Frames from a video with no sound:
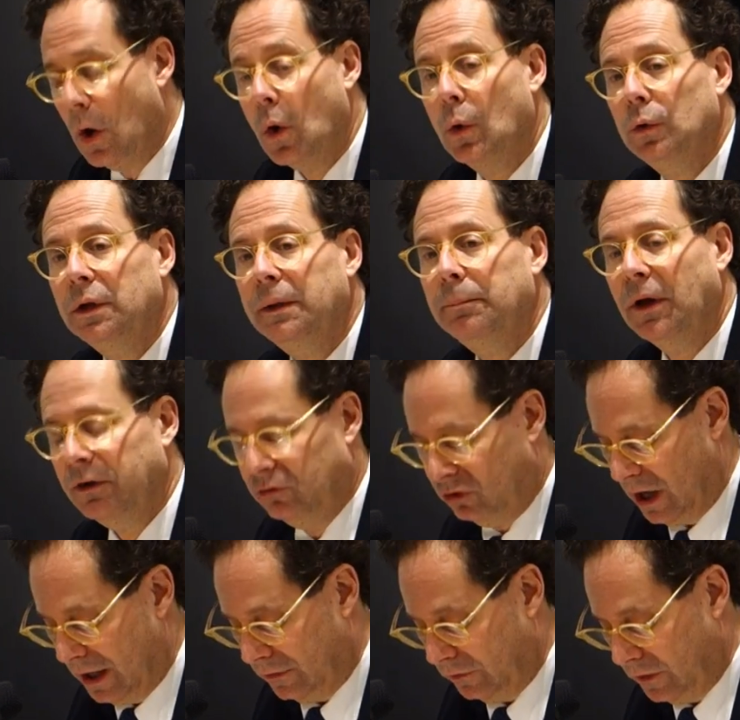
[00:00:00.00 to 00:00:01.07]
only by
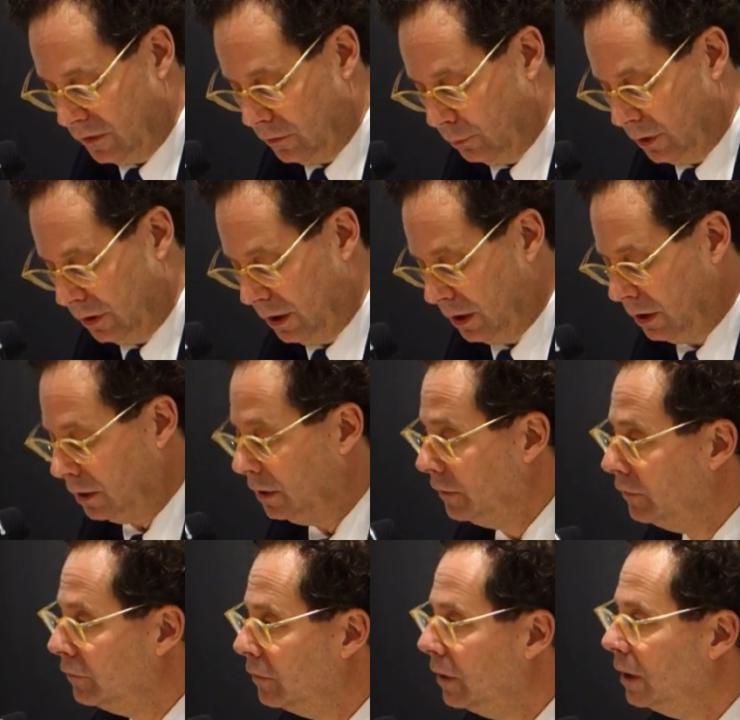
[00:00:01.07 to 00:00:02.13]
chancing the
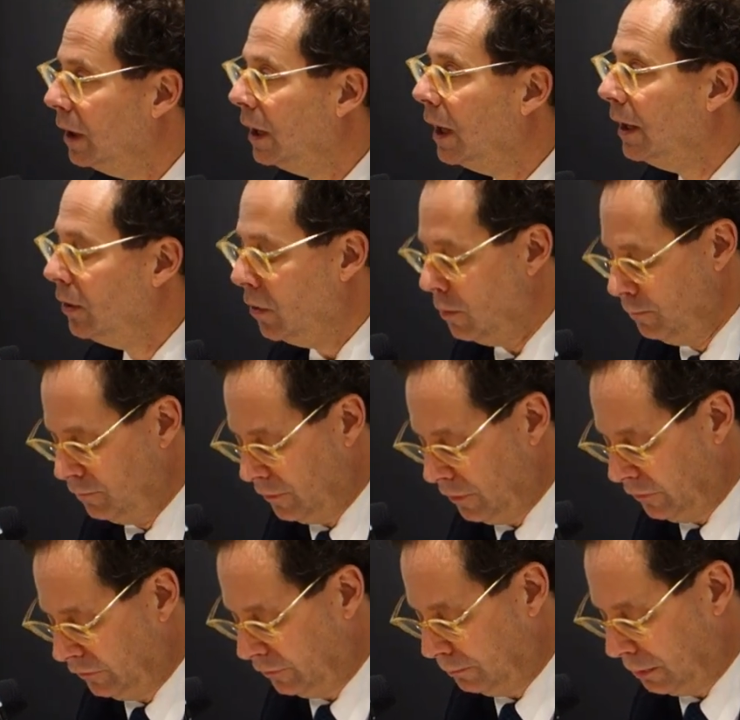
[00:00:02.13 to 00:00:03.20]
ridiculous can I hope for
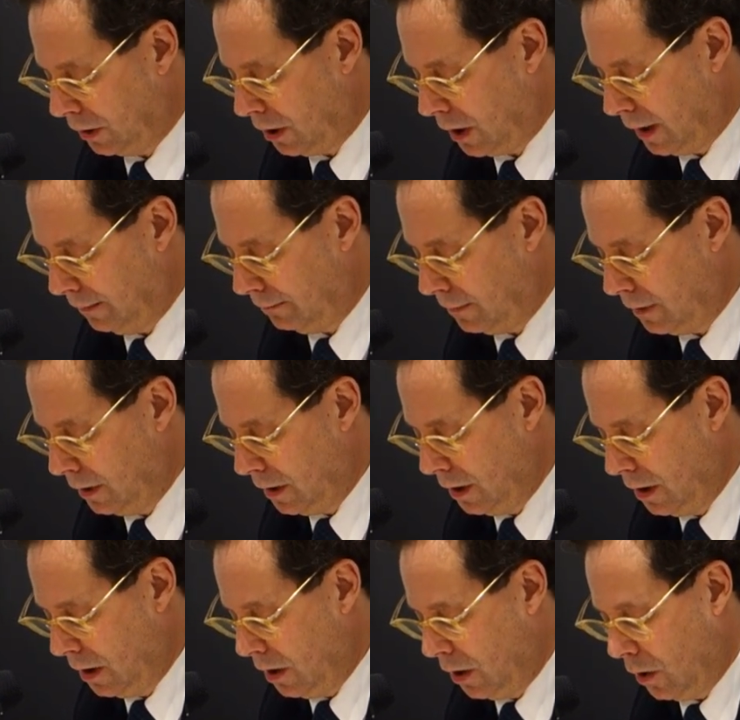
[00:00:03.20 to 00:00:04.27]
the sublime.
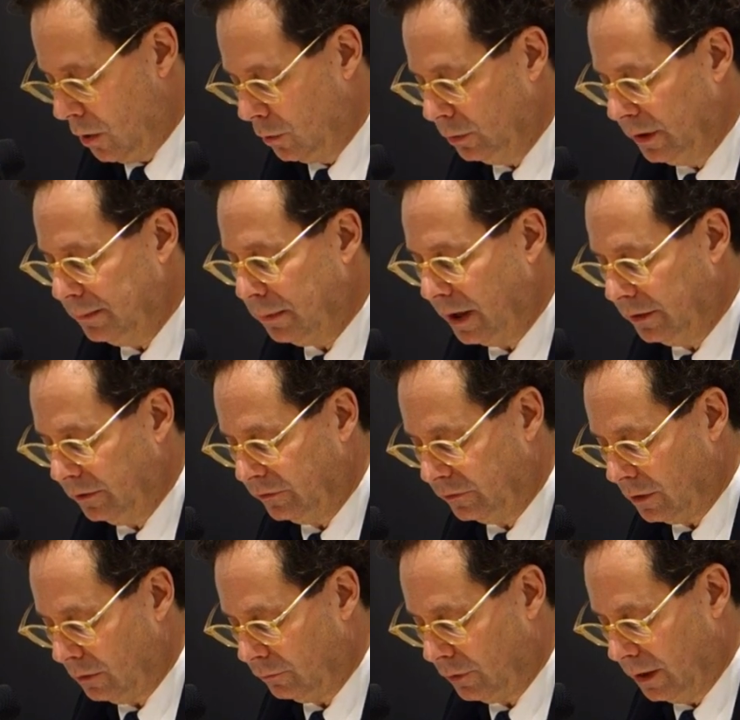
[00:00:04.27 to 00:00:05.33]
Only by
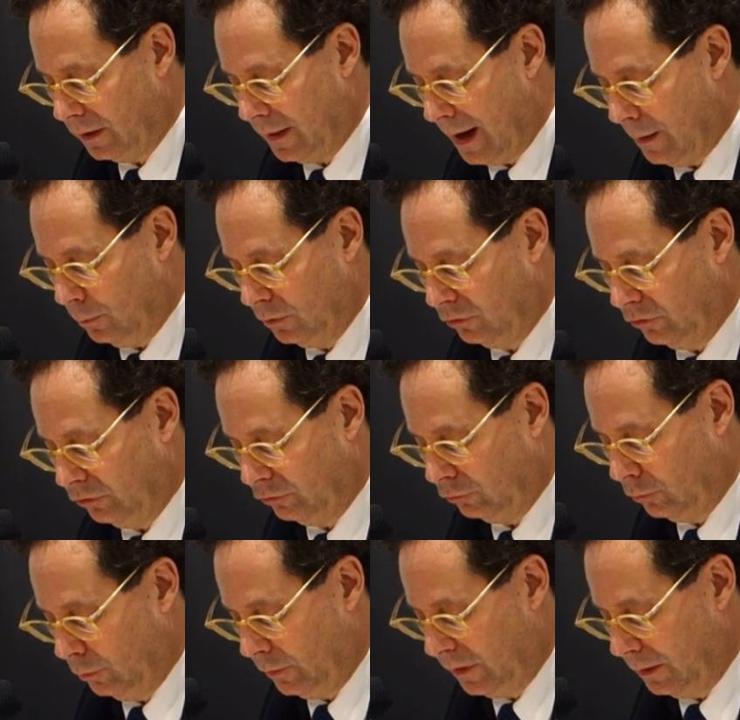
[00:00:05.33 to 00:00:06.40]
discovering that which is
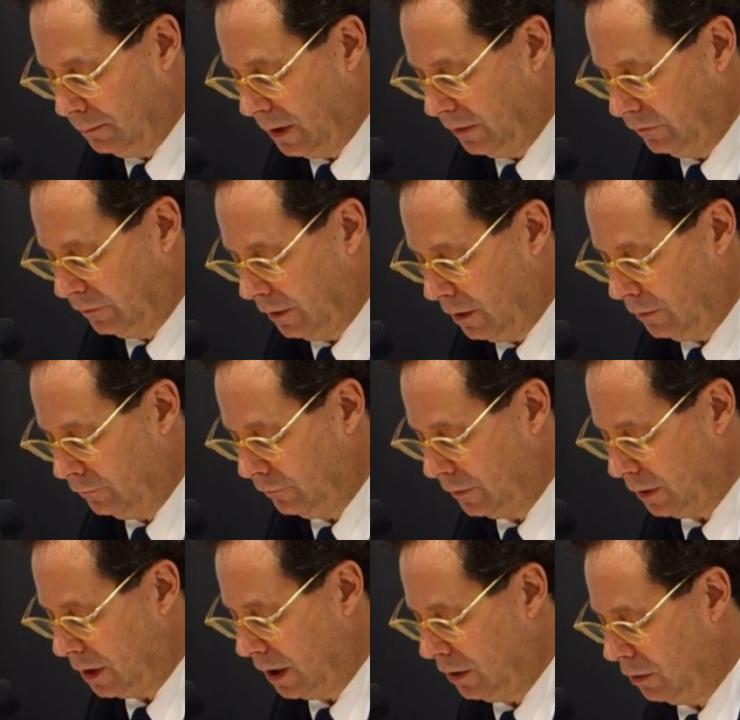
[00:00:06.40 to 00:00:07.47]
true within
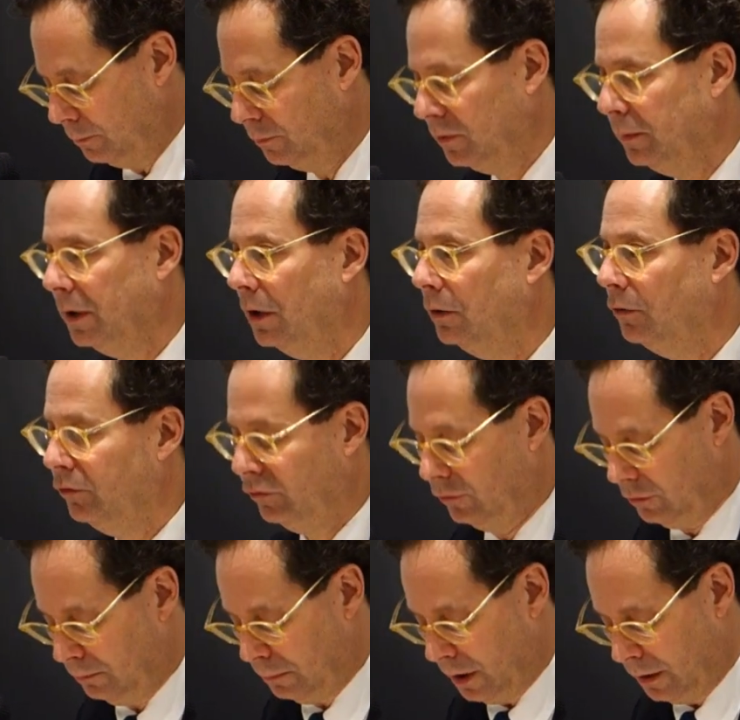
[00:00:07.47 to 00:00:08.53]
myself can I hope to be
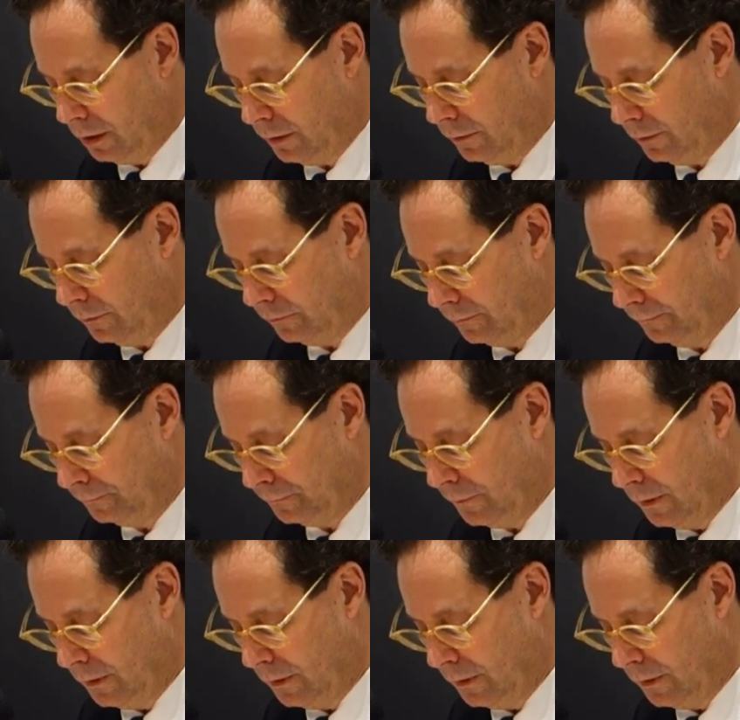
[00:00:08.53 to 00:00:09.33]
understood by others.